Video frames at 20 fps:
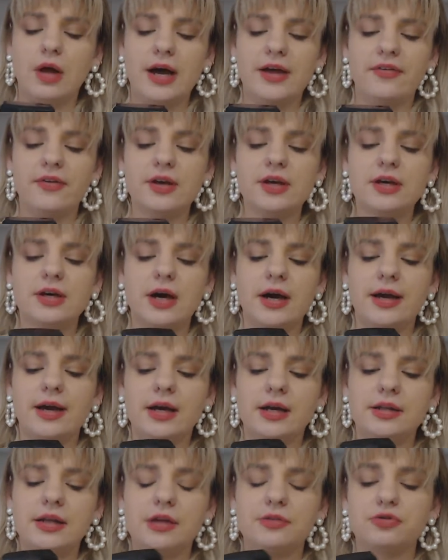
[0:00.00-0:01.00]
I think I got
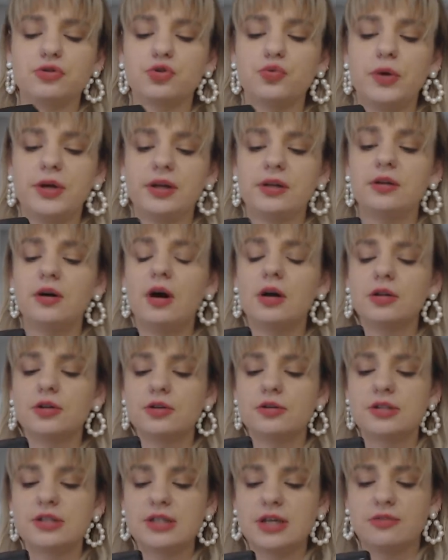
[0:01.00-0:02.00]
it under
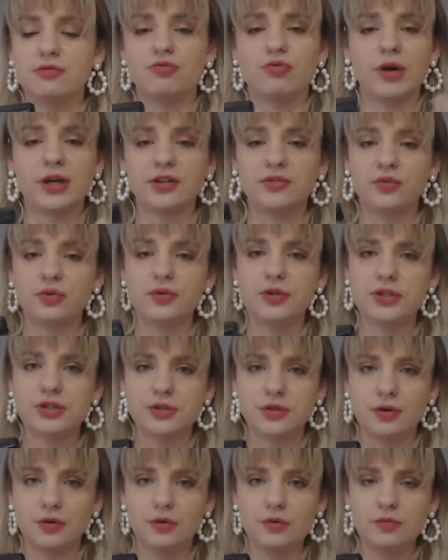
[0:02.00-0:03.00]
$20, and rightfully
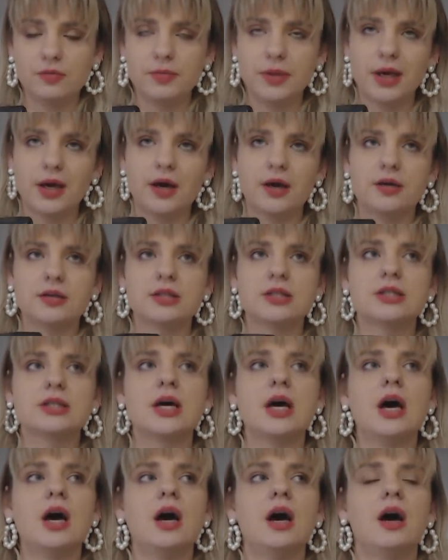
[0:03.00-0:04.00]
so, because
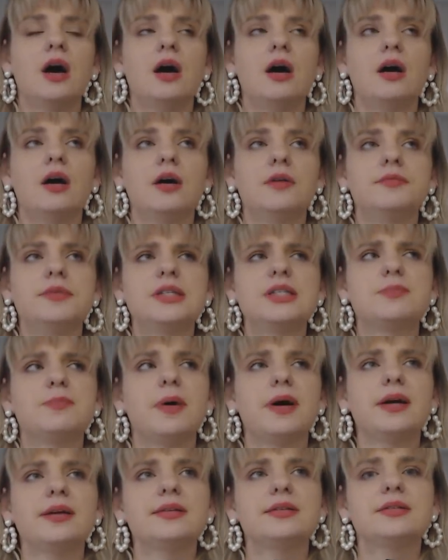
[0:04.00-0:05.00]

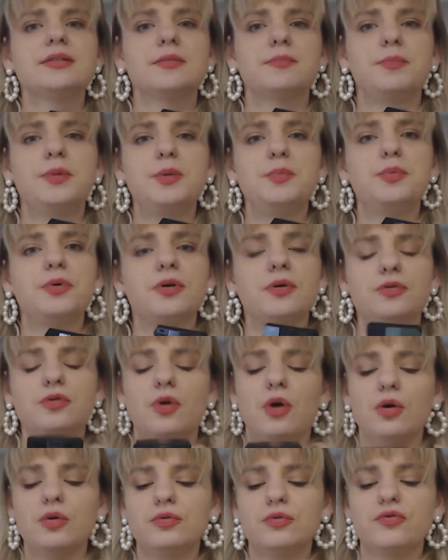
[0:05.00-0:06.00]
despite people
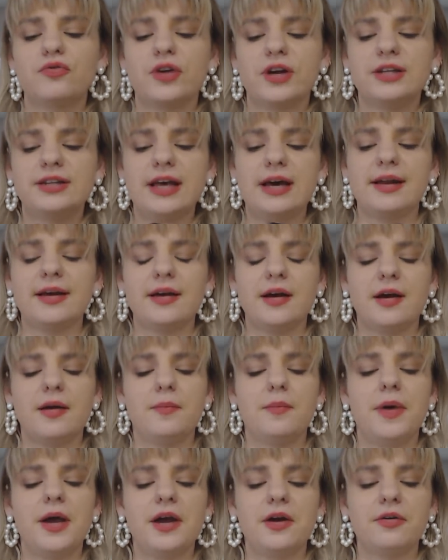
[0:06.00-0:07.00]
on Fragnetica
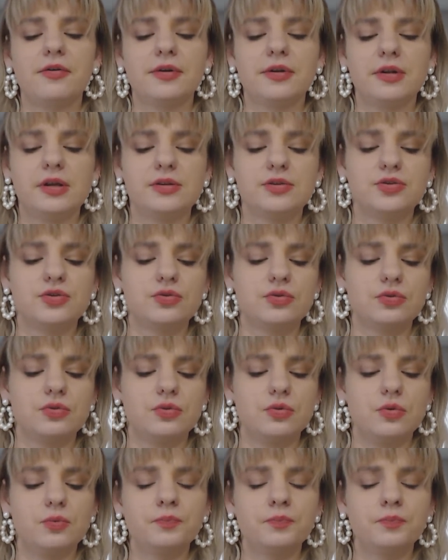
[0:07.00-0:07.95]
comparing it to